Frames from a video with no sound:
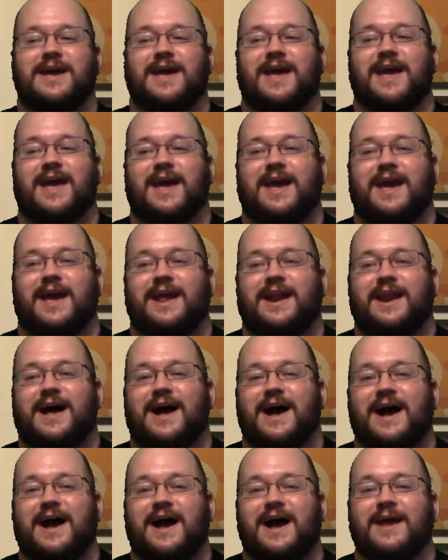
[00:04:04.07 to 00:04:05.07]
and
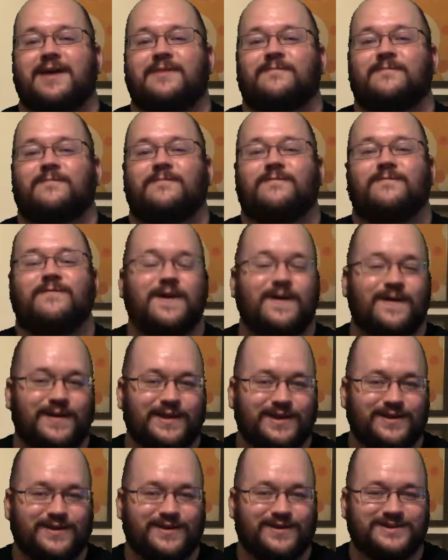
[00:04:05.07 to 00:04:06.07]
I'm very
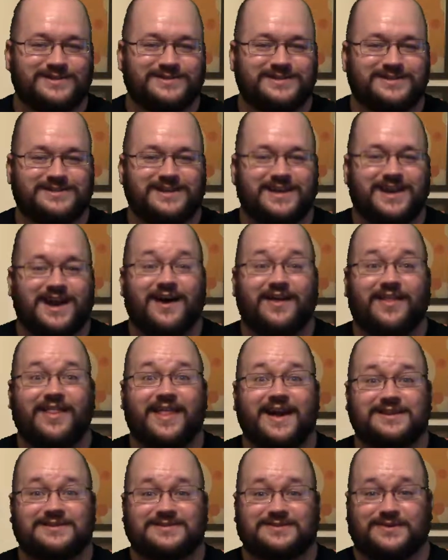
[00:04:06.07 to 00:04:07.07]
curious to see how
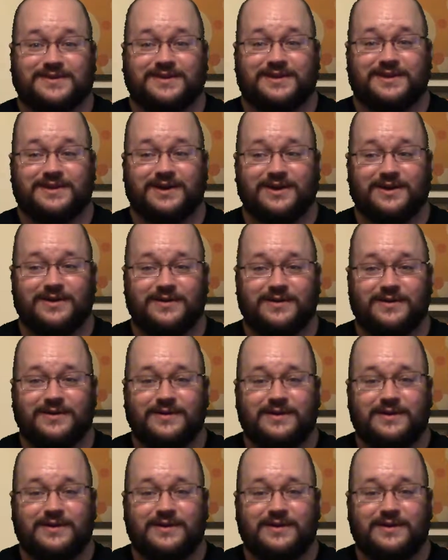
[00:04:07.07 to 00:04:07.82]
that's going to go.